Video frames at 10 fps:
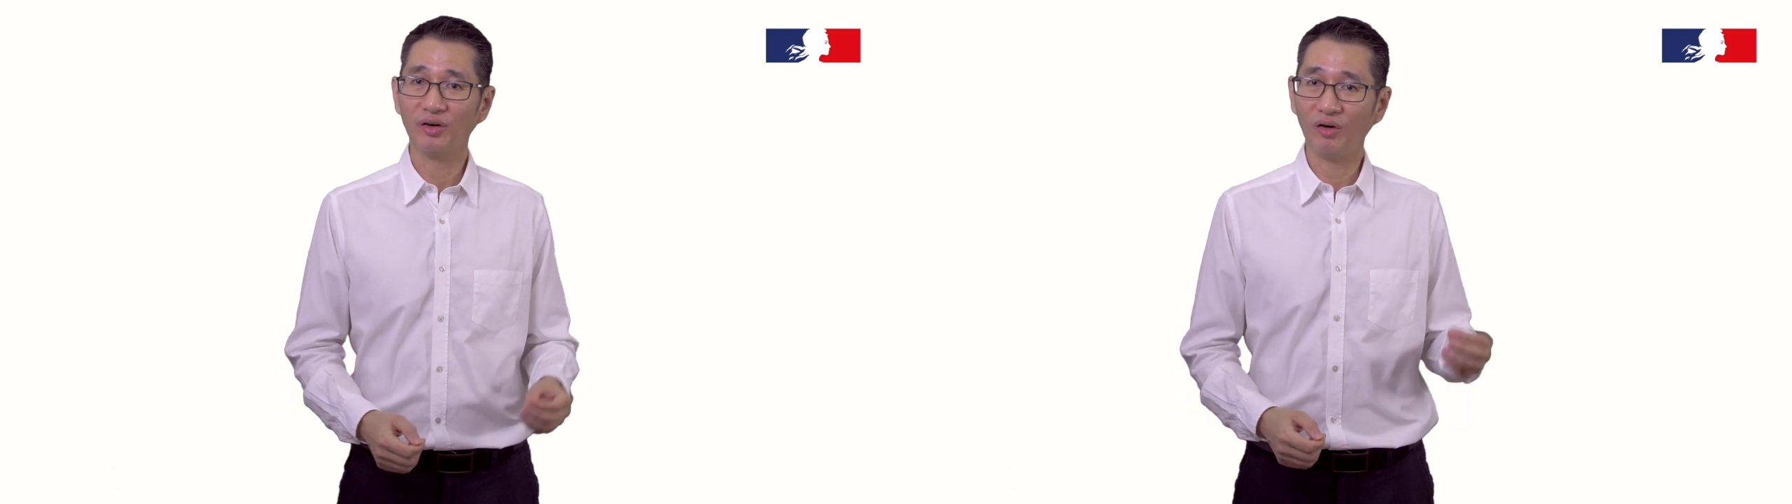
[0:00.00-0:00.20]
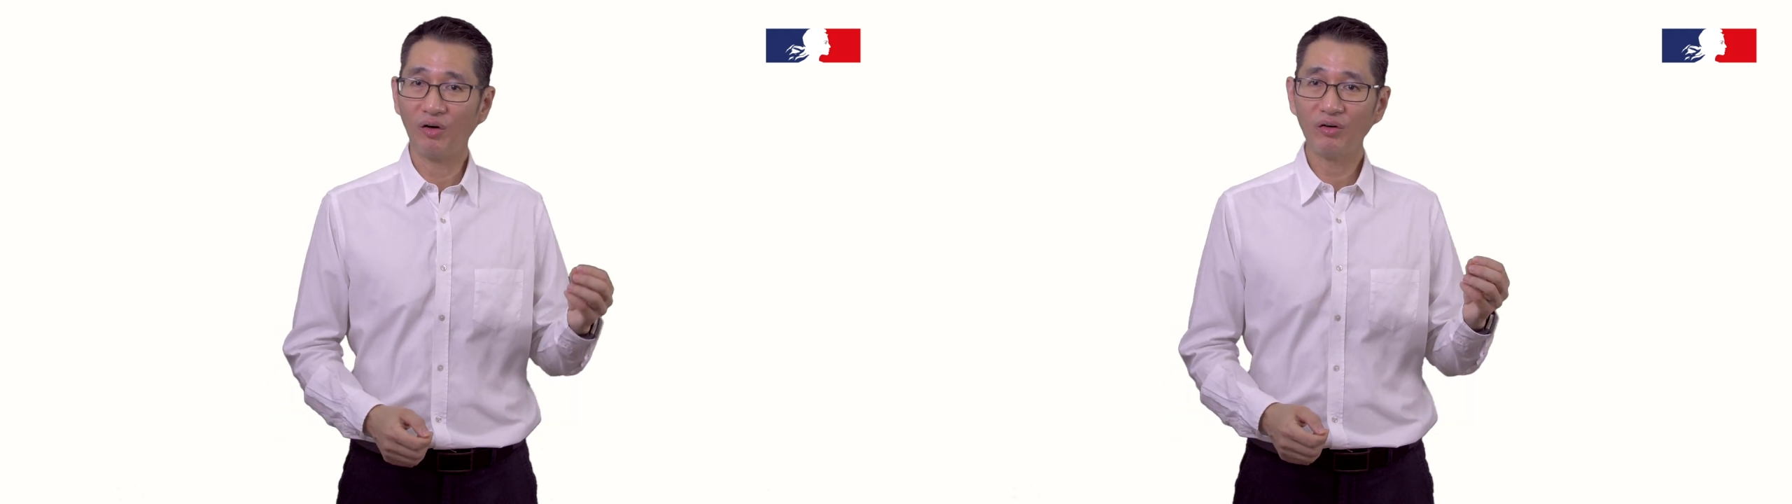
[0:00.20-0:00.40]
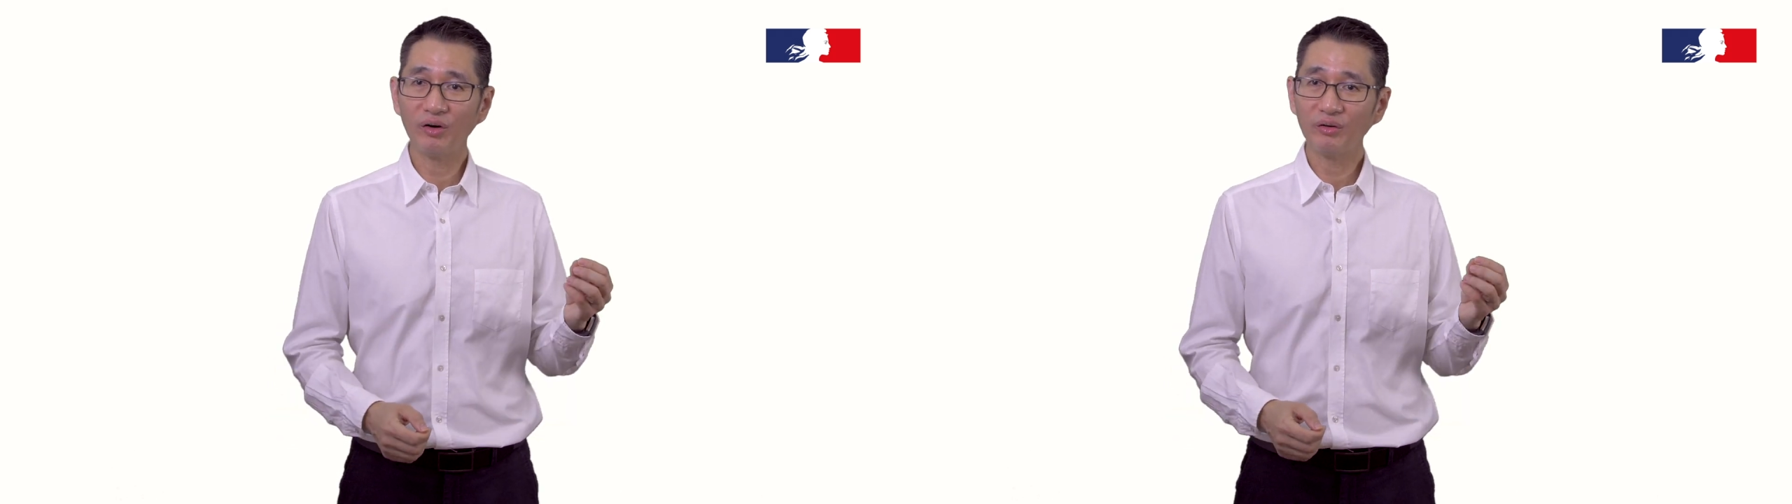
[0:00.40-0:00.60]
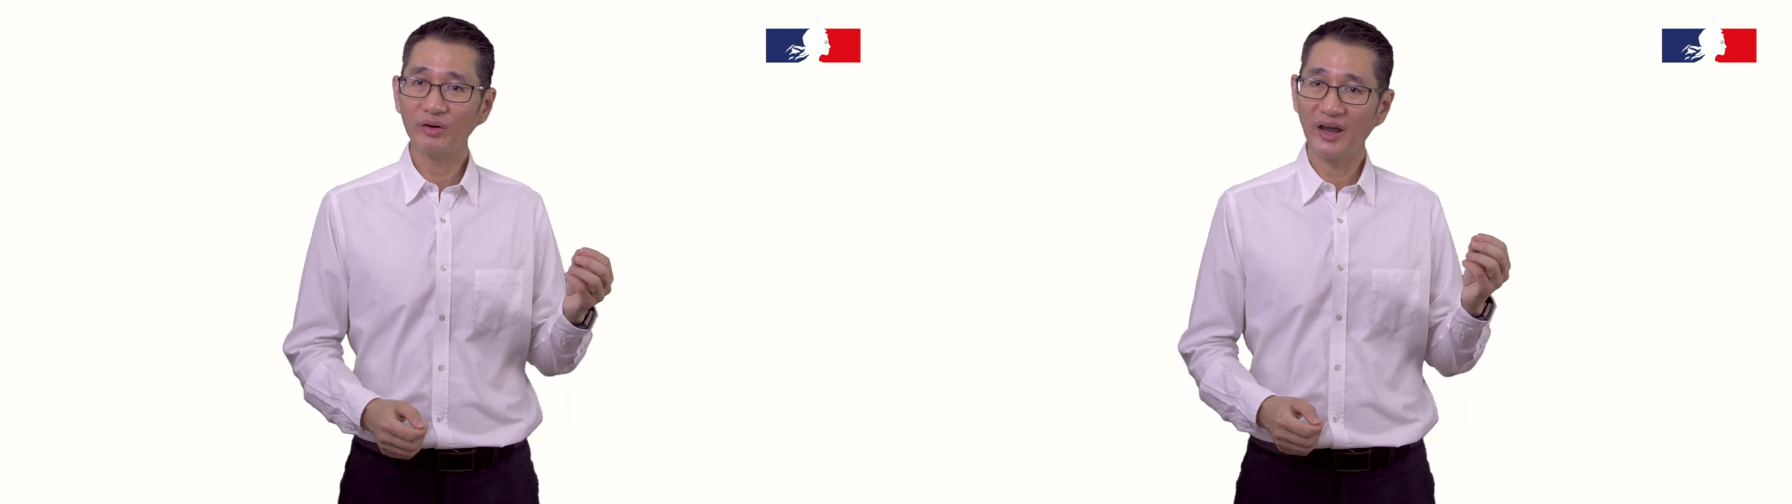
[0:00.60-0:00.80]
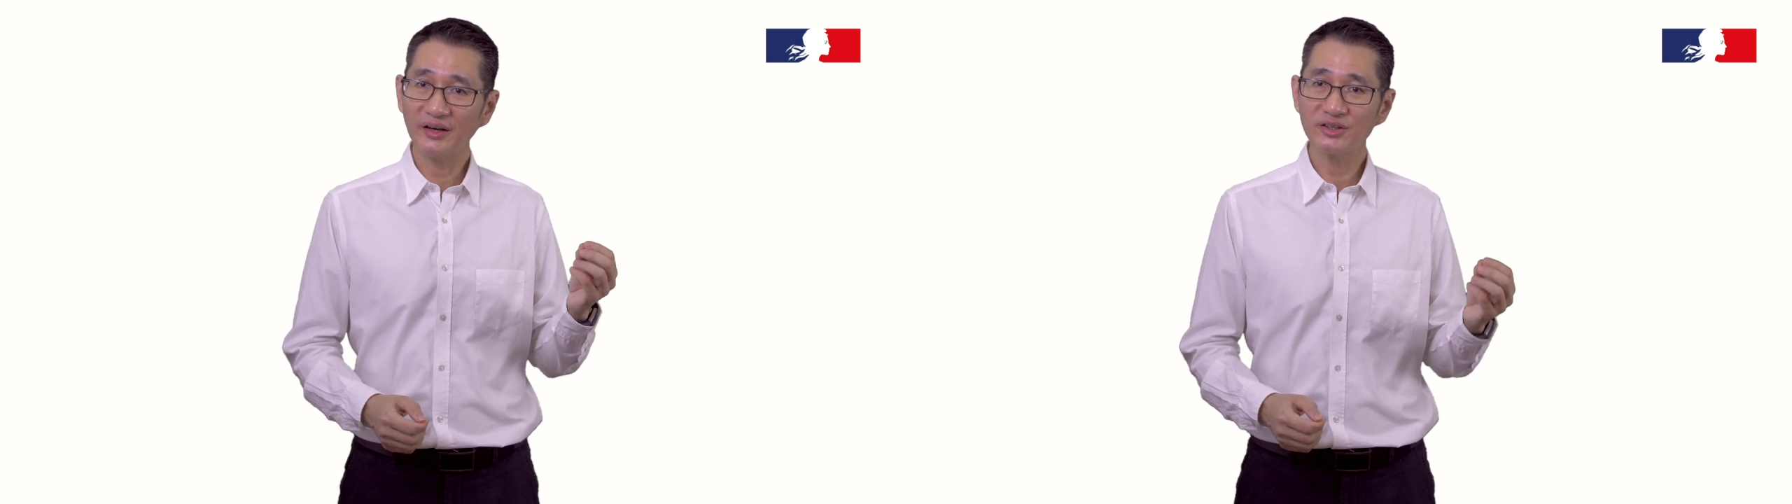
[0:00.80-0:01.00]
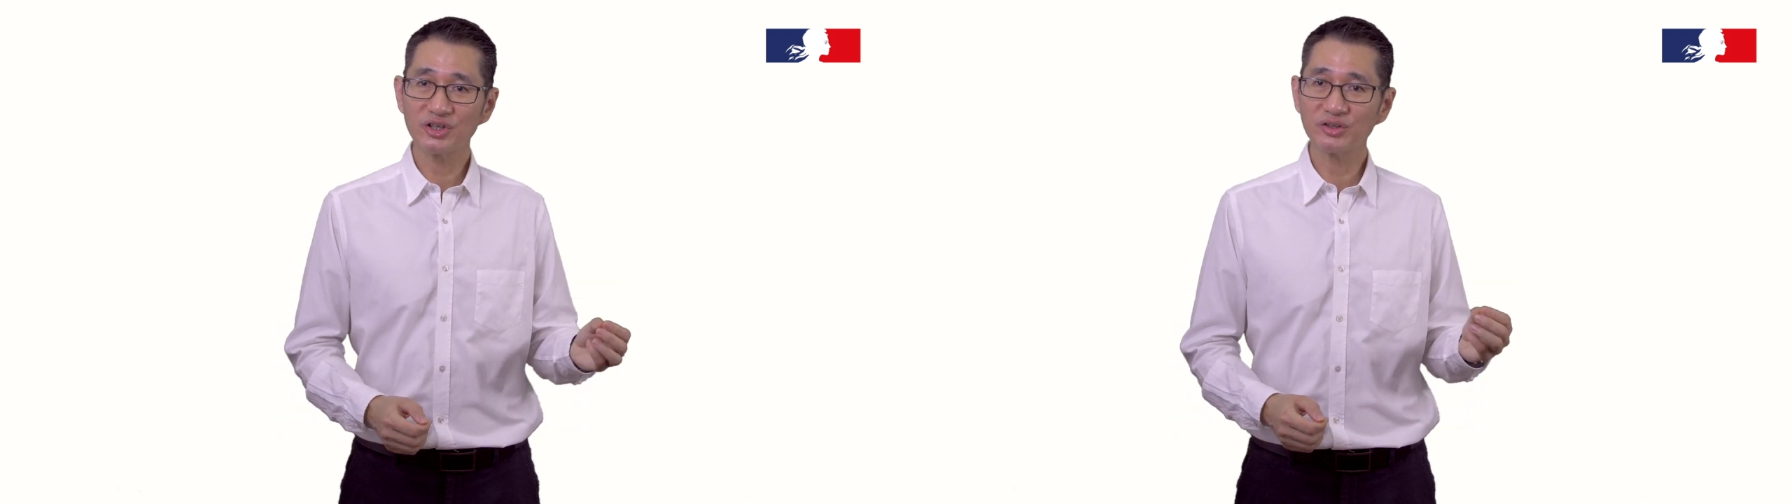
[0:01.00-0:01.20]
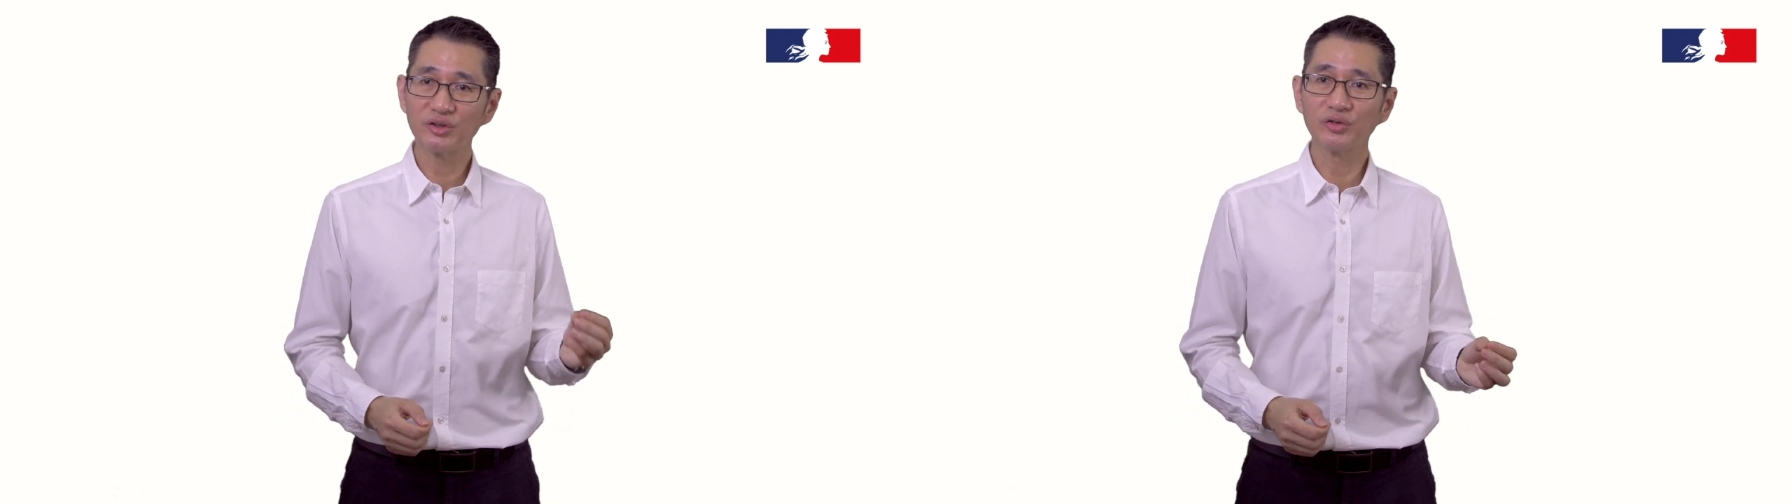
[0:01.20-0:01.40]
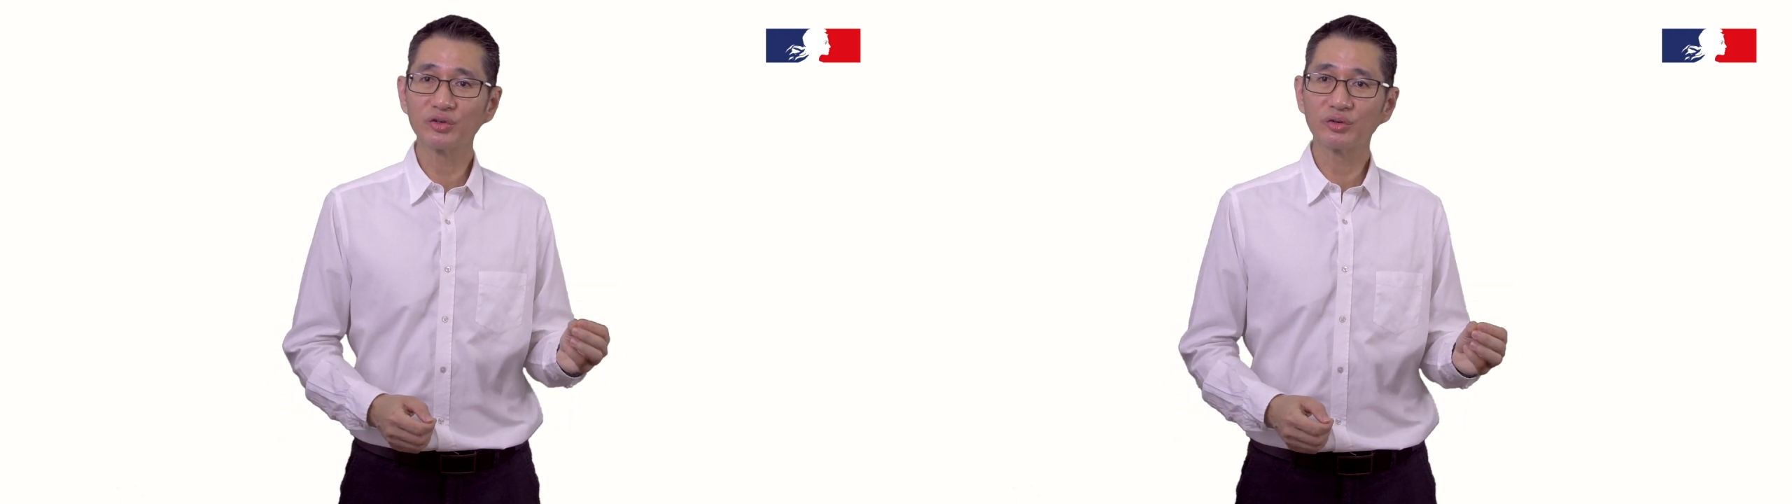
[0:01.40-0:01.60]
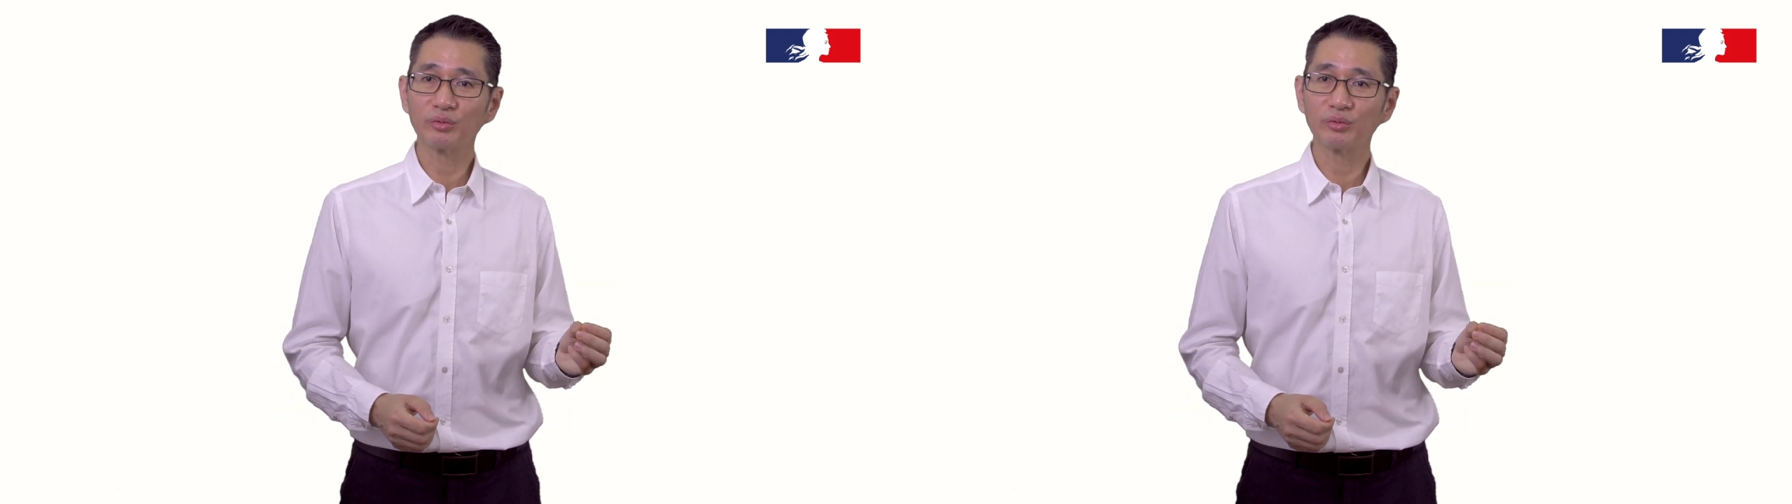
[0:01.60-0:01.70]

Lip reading: All energy used